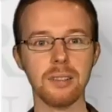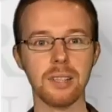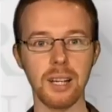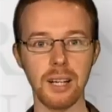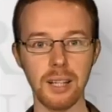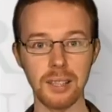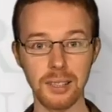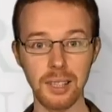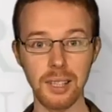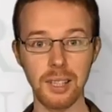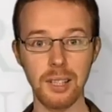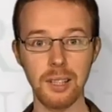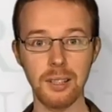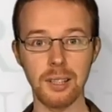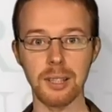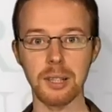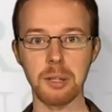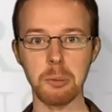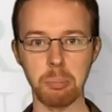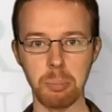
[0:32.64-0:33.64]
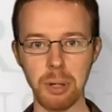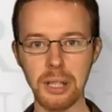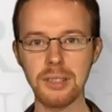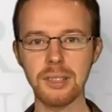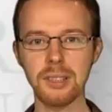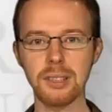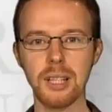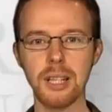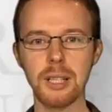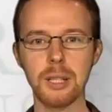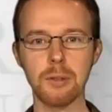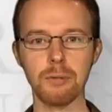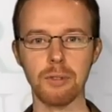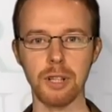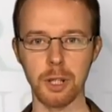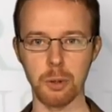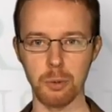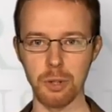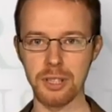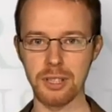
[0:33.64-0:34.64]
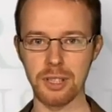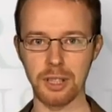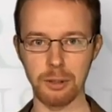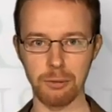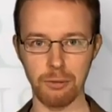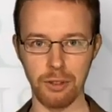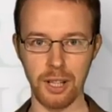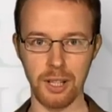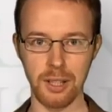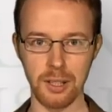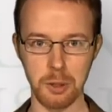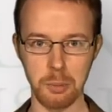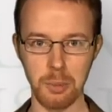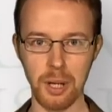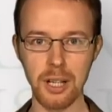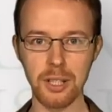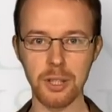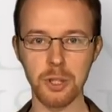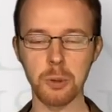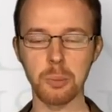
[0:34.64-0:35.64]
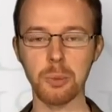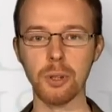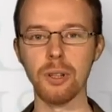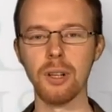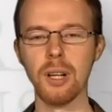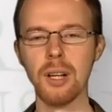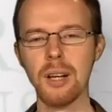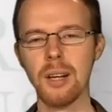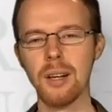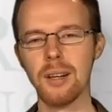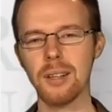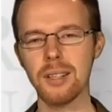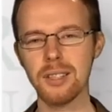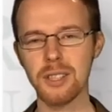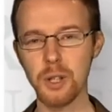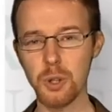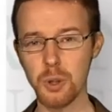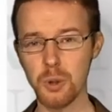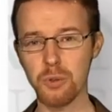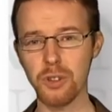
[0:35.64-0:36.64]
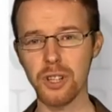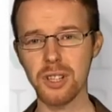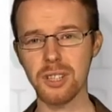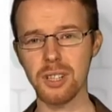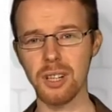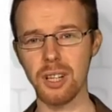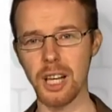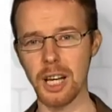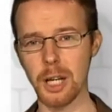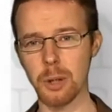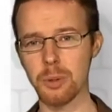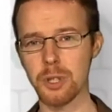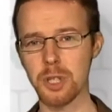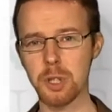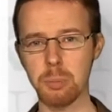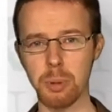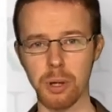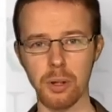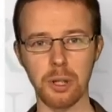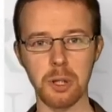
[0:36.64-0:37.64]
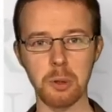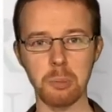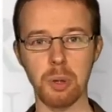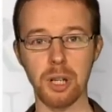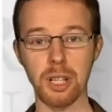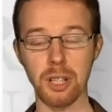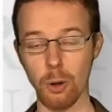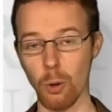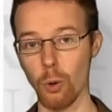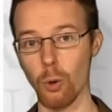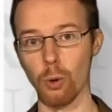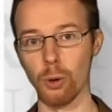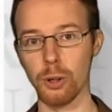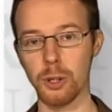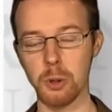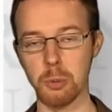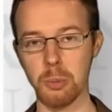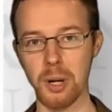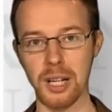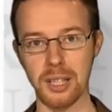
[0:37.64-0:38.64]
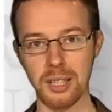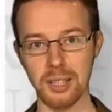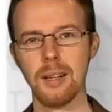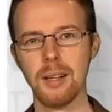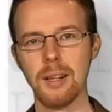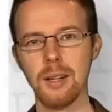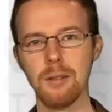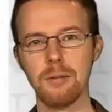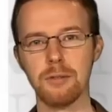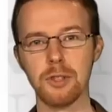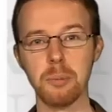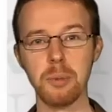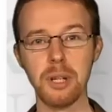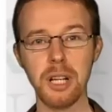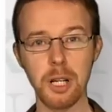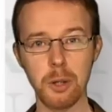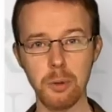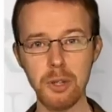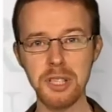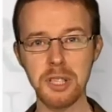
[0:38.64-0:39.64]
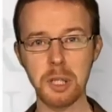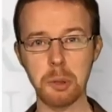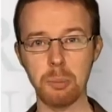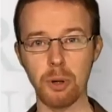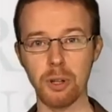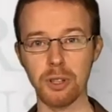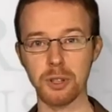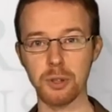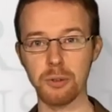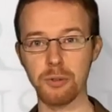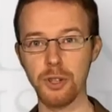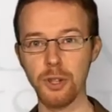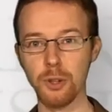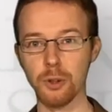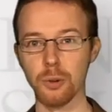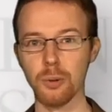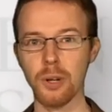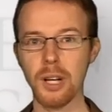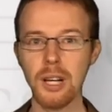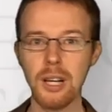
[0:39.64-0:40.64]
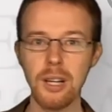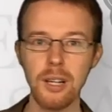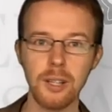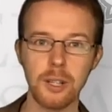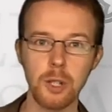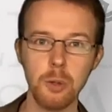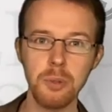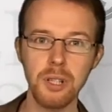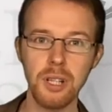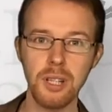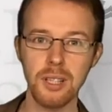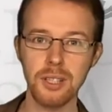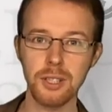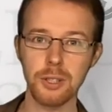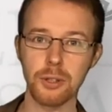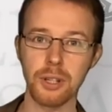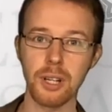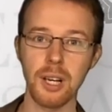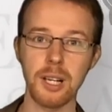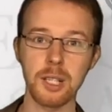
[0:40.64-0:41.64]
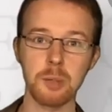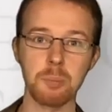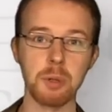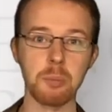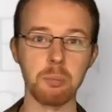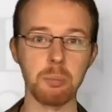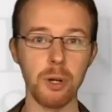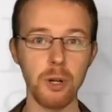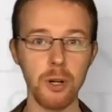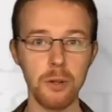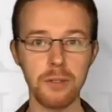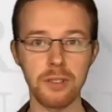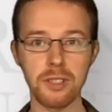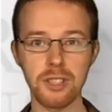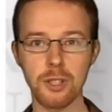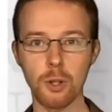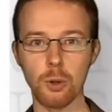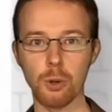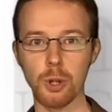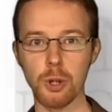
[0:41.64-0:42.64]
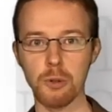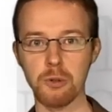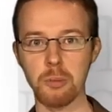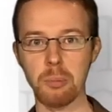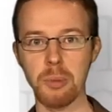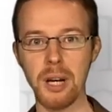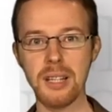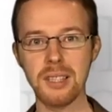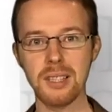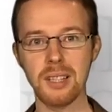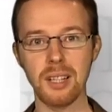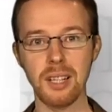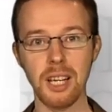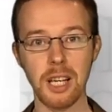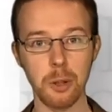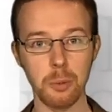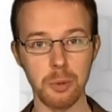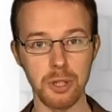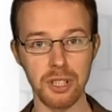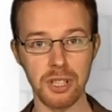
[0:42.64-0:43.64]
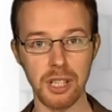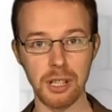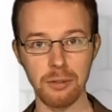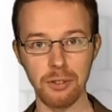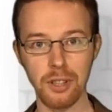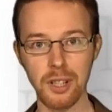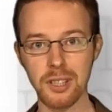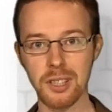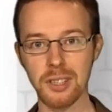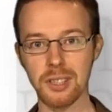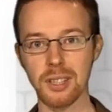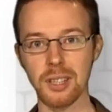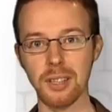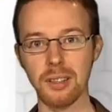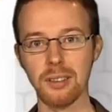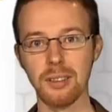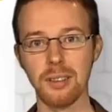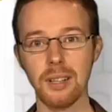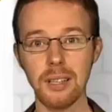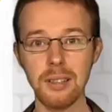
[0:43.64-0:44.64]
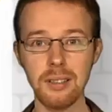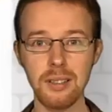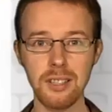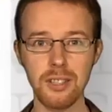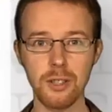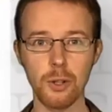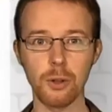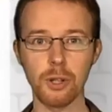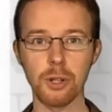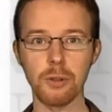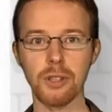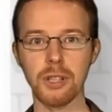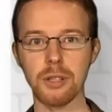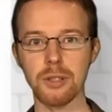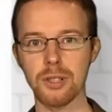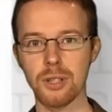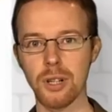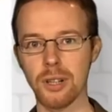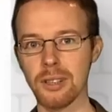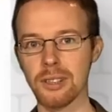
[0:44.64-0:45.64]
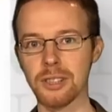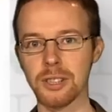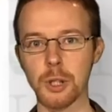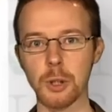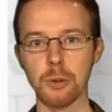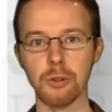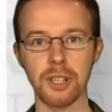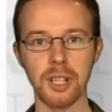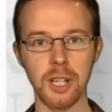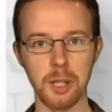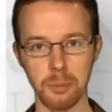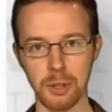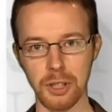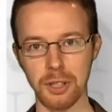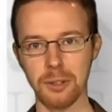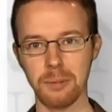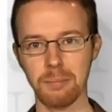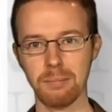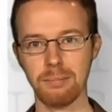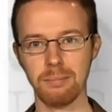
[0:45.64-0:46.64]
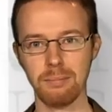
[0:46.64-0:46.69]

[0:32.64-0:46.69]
The idea that the best state of linguistic affairs imaginable is a universal language spoken by all humanity. From a linguistic point of view, human history has been both a story of amazing language diversity and a story of our struggle to overcome it.